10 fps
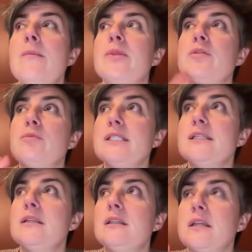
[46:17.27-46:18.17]
But the
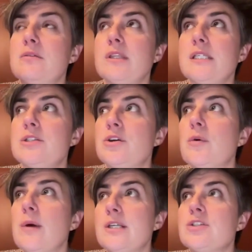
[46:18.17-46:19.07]
reason that it relates to your
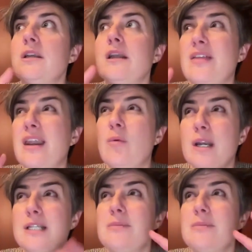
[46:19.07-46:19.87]
question and that I wanted